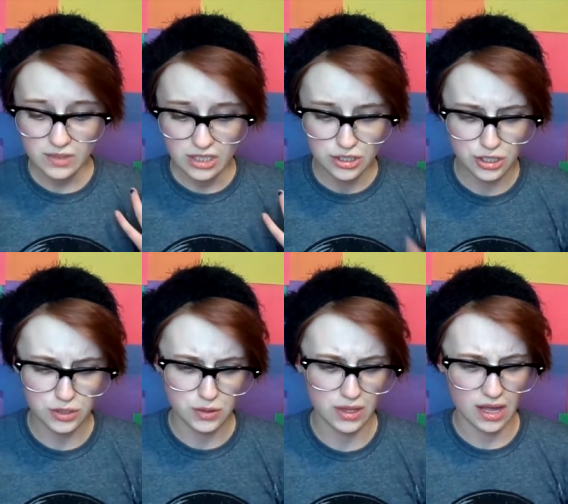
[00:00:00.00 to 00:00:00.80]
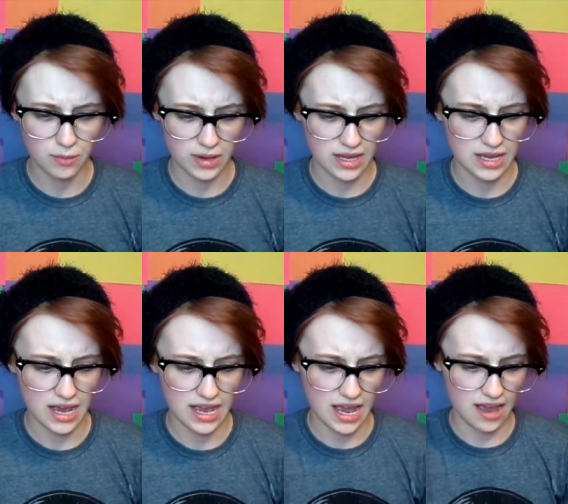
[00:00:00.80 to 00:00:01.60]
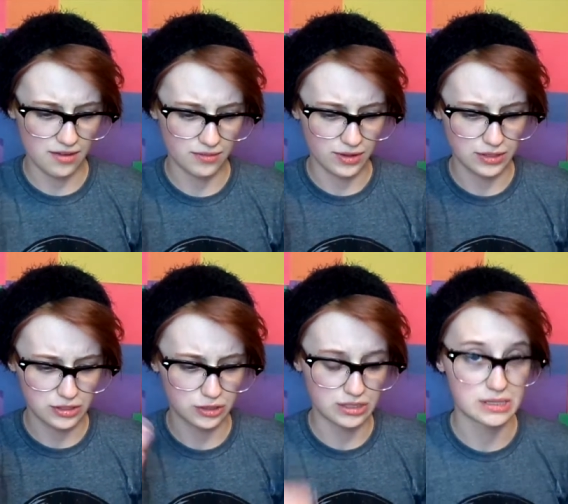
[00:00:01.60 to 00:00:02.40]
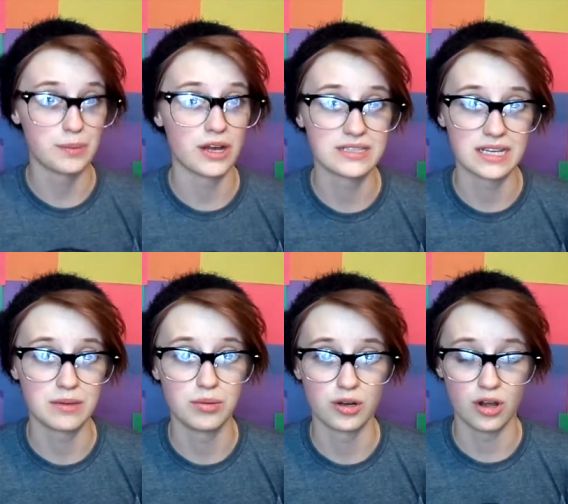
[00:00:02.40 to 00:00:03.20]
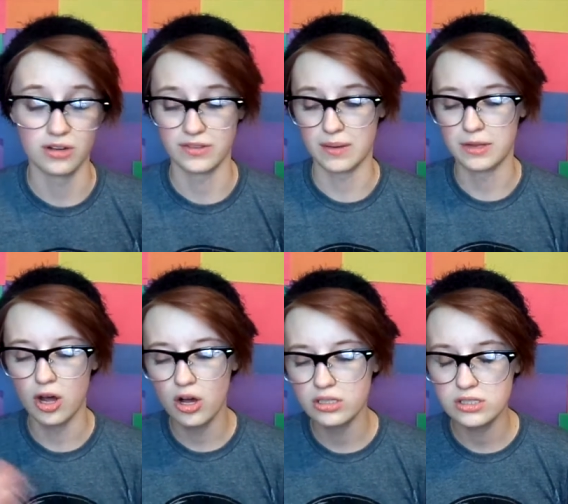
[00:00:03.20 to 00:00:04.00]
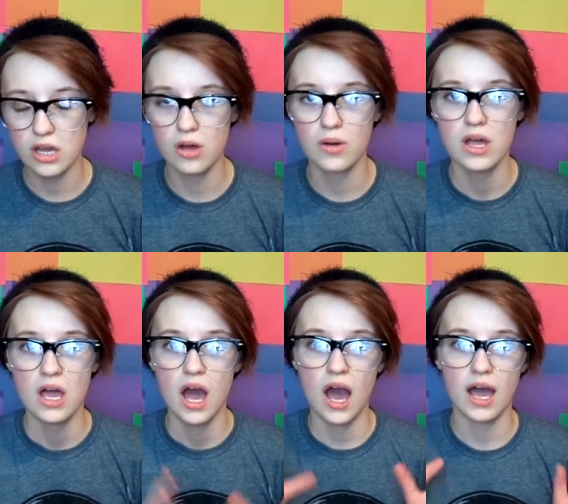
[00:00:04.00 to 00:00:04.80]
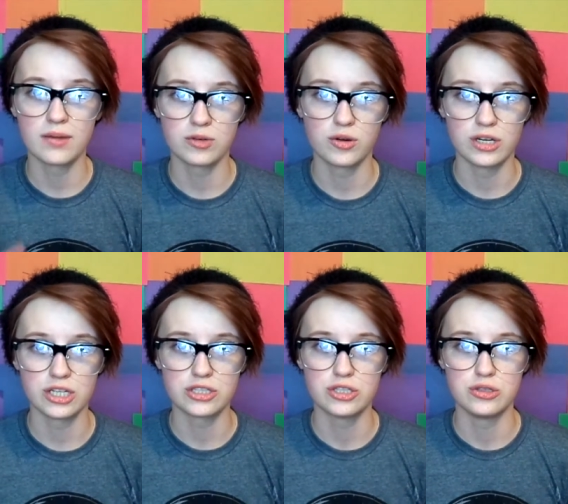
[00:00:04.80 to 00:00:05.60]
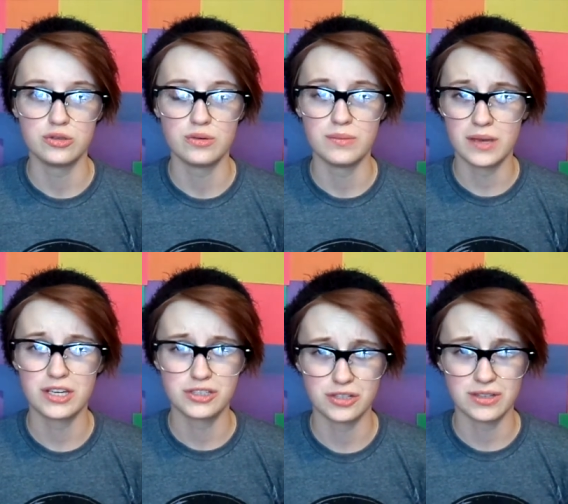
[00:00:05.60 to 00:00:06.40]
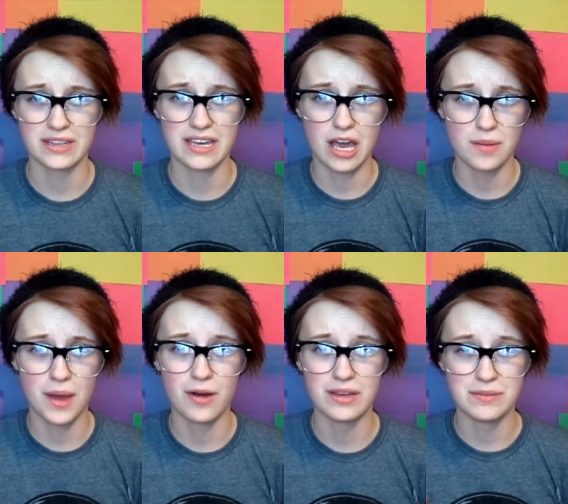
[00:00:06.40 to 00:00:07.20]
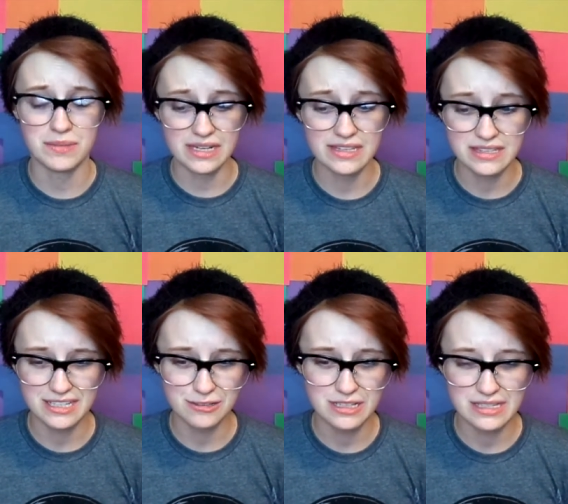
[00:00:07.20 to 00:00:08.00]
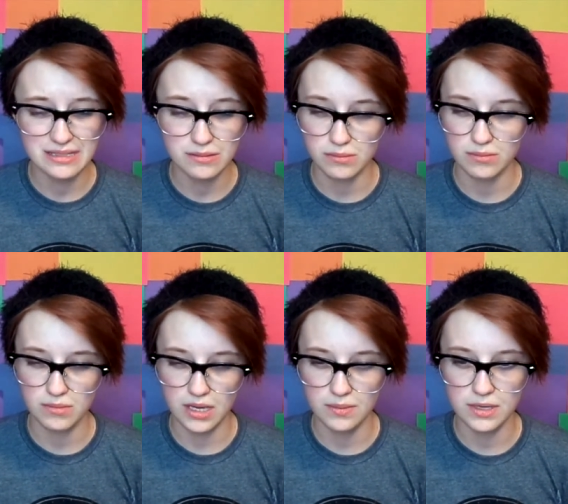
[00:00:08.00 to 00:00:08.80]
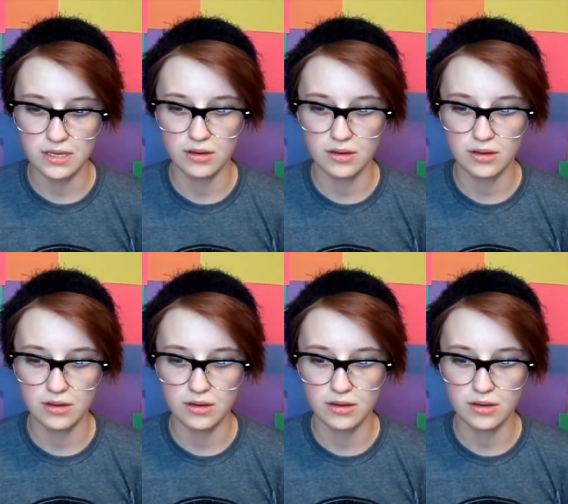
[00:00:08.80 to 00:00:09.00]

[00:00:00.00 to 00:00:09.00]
just so that way I have certain spots I can put all of them. And also, I'm going to make sure that they come out in mini series, maybe,